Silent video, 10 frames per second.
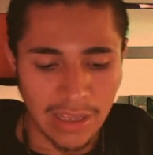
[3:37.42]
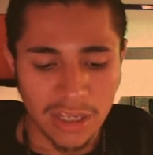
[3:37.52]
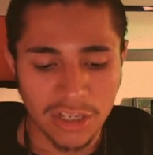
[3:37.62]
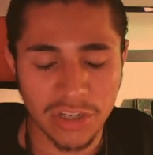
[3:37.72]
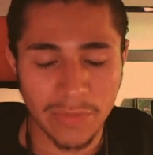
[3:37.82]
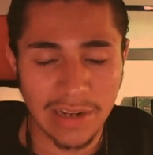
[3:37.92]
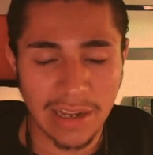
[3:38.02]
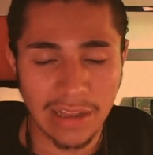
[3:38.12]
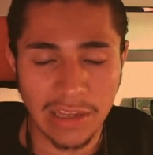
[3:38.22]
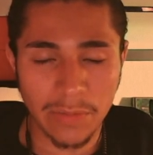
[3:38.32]

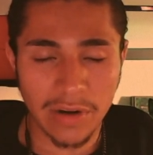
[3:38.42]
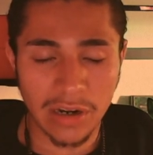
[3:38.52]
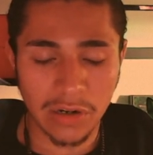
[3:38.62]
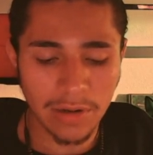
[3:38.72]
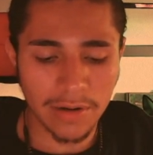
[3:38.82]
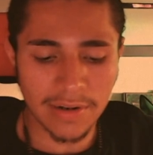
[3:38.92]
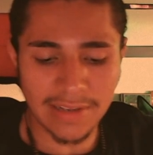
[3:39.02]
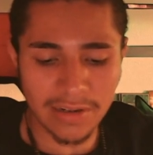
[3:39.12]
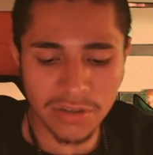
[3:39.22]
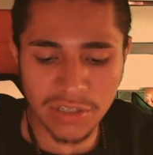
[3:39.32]
Gemini, Libra, Aquarius
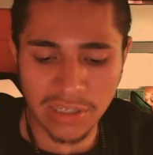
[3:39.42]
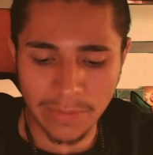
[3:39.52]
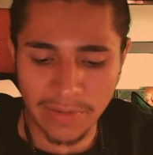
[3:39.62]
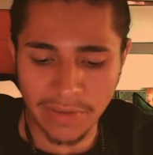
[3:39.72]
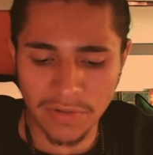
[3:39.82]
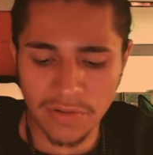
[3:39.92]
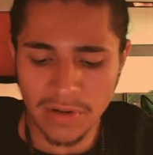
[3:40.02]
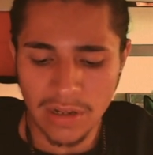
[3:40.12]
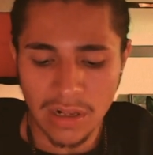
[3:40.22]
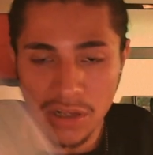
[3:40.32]
energy coming through.
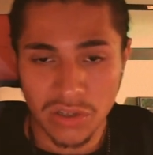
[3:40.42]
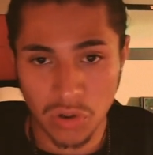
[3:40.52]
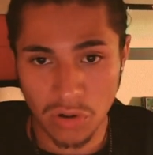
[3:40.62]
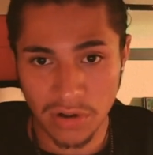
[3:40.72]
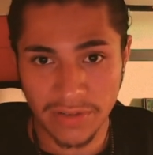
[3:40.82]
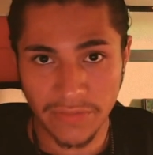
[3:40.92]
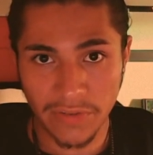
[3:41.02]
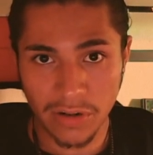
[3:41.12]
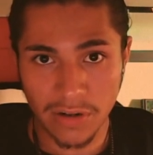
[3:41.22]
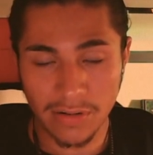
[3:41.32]
Taurus,
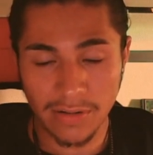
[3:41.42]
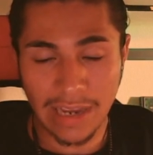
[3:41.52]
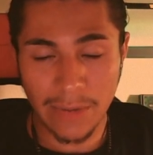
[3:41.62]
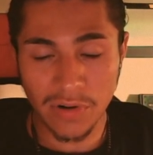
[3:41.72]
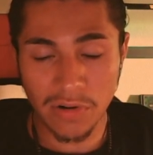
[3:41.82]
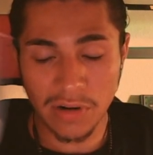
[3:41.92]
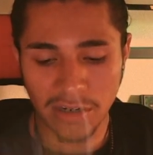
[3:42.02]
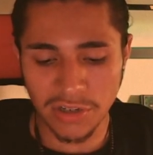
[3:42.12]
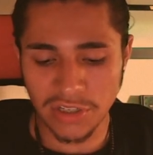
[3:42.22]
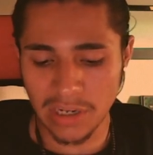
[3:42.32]
Virgo, Capricorn
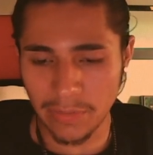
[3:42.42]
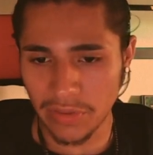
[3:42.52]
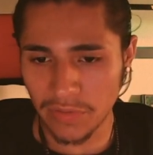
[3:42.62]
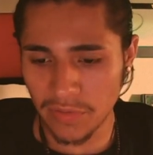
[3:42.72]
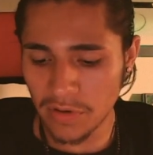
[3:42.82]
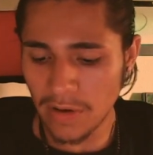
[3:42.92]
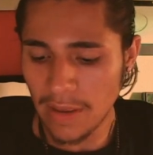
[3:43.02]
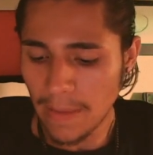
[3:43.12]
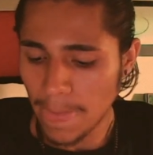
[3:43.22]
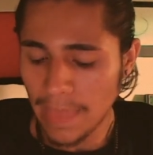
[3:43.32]
energy coming through.
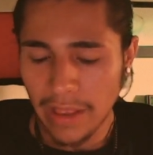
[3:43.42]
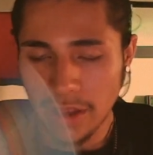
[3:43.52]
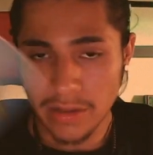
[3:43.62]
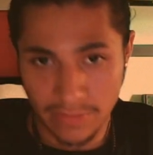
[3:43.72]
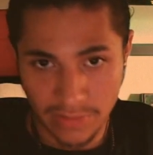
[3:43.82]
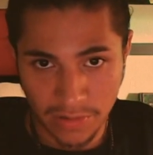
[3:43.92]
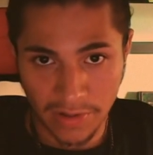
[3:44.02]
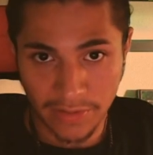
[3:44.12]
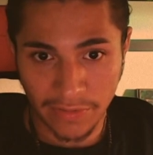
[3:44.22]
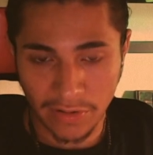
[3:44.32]

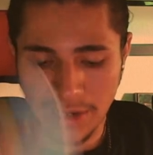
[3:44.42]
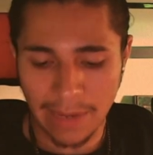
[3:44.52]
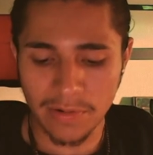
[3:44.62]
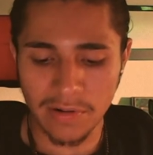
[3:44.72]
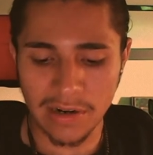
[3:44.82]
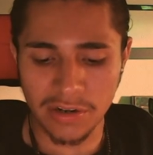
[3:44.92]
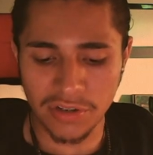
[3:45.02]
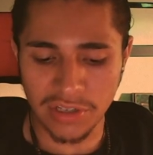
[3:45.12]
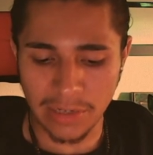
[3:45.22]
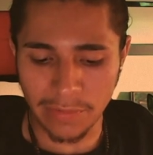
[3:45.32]
Taurus, Virgo, Capricorn
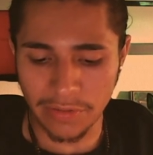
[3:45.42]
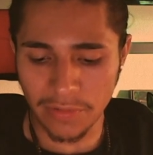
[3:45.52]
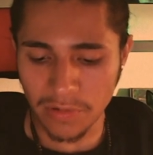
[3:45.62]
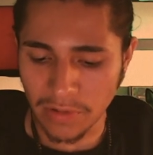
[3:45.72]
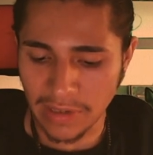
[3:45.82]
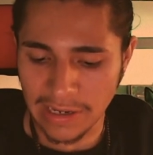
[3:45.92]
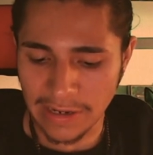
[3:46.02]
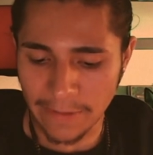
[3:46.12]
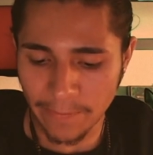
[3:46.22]
energy coming through. Yeah.